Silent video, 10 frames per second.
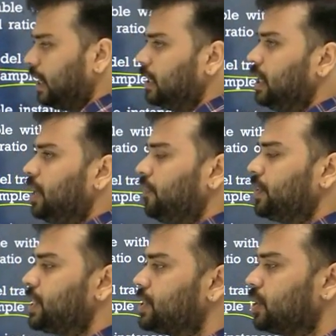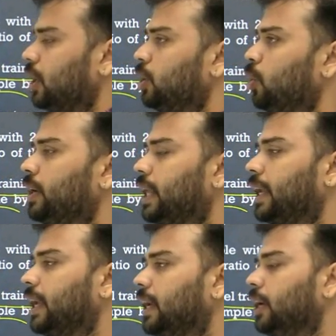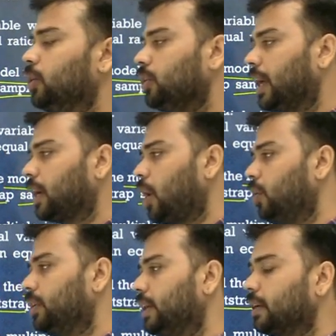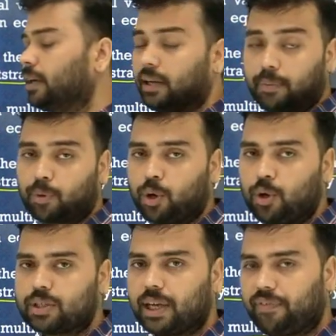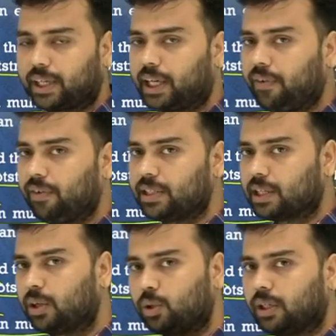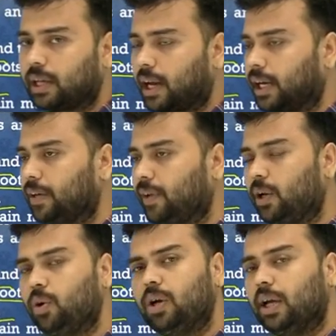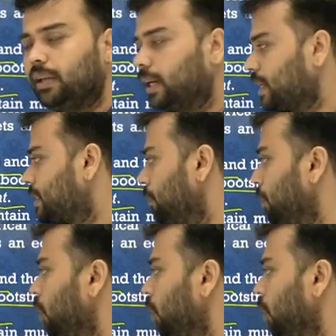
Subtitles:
which is not taking into the account that produce an effective result to the target value, that is simply known as